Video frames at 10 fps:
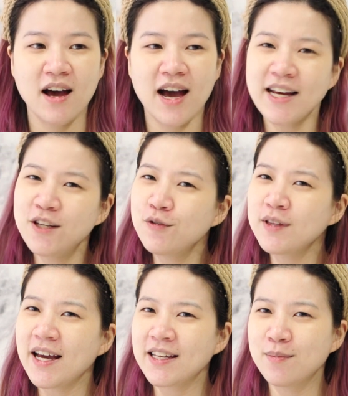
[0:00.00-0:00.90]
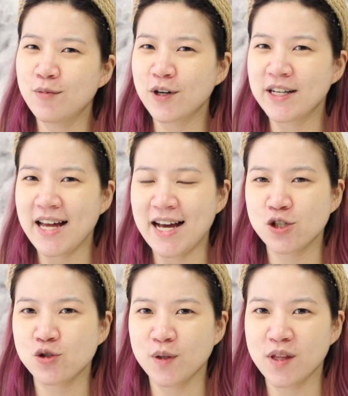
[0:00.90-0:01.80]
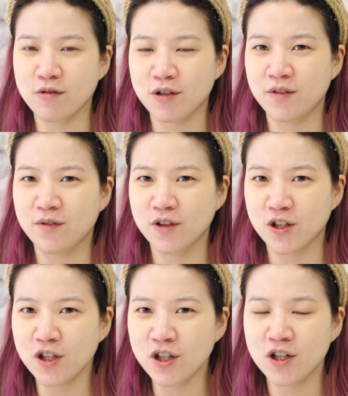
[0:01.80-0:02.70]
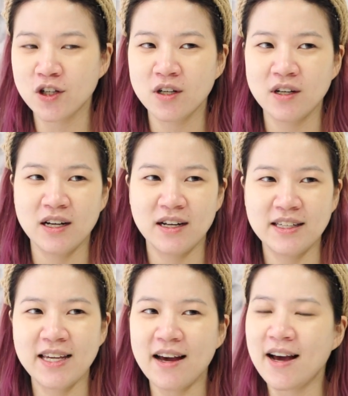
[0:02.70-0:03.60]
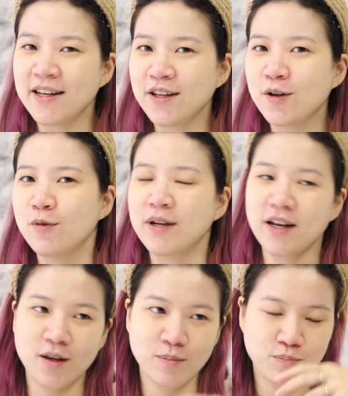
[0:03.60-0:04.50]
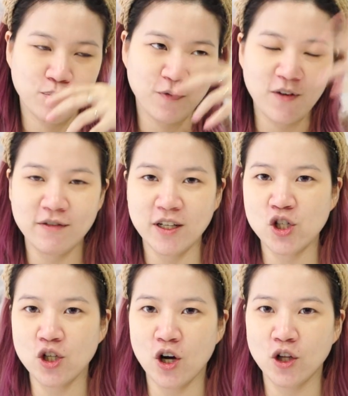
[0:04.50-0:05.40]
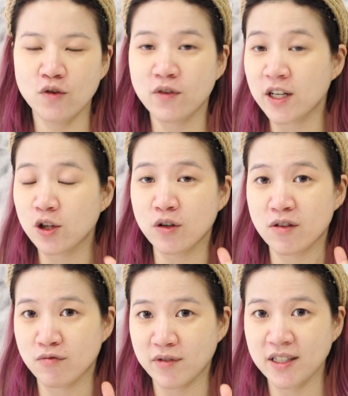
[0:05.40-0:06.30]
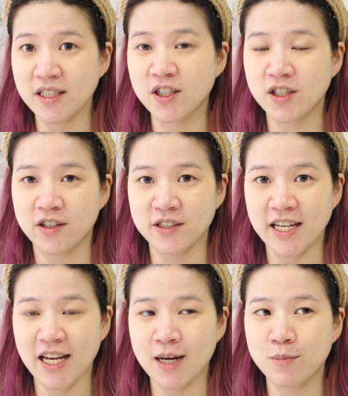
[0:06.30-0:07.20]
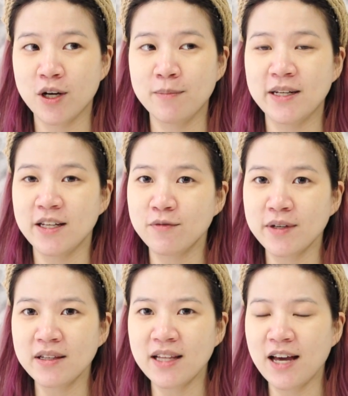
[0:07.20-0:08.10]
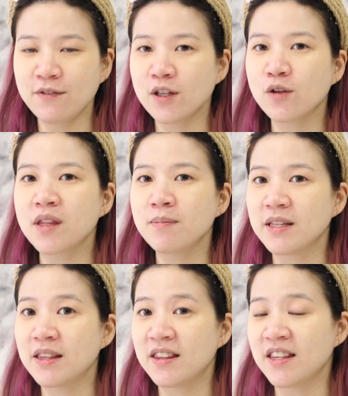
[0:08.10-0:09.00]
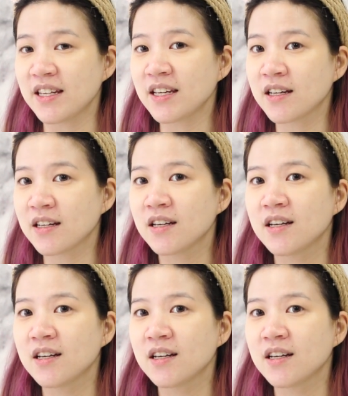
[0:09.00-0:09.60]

I do like the more natural sort of look. Yeah, I know when I put foundation all over, it looks really good on camera, but in real life, it looks a bit thick.